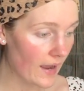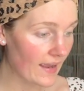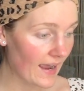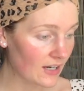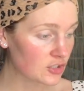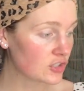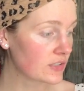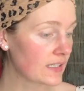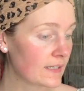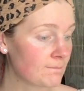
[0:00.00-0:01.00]
I
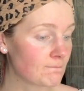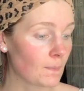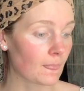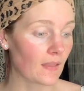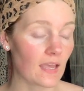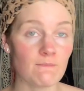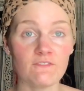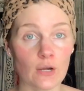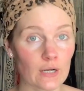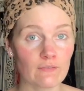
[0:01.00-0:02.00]
actually am very,